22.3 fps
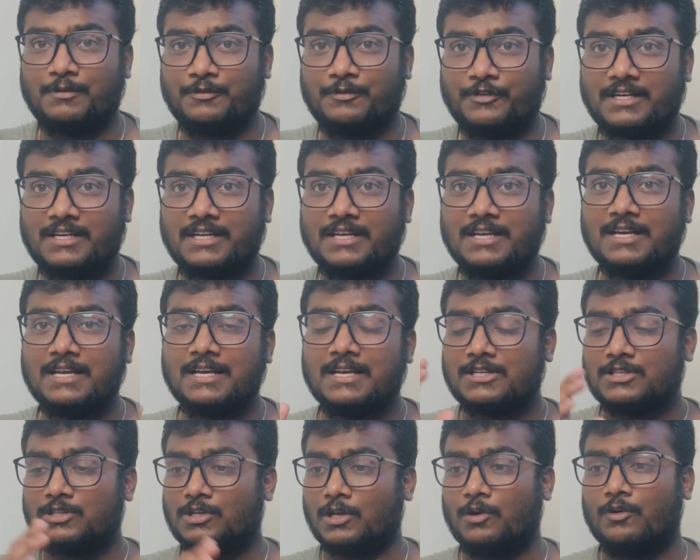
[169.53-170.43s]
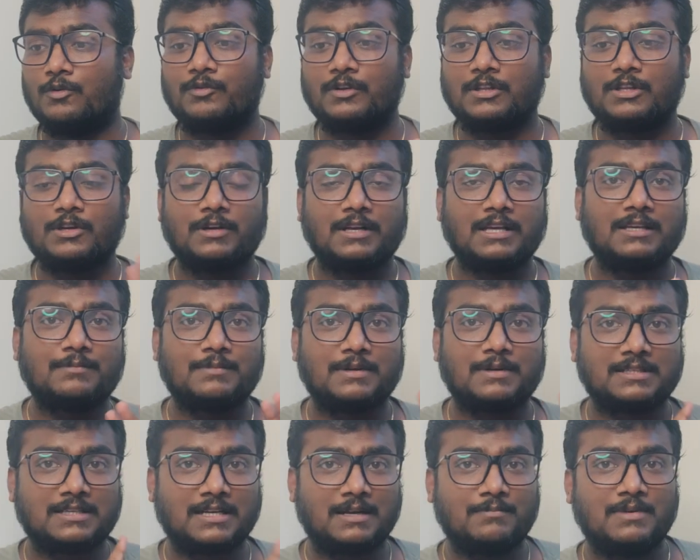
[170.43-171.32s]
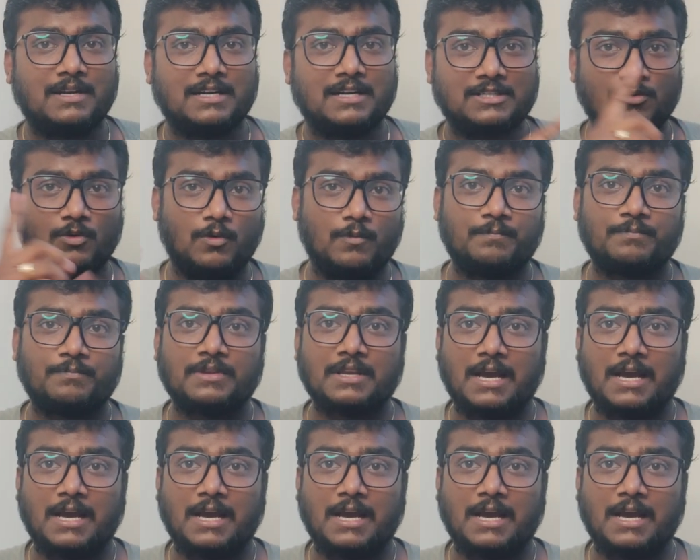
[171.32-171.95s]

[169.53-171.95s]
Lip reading: Perfect. Chalo, without taking much time, let's go.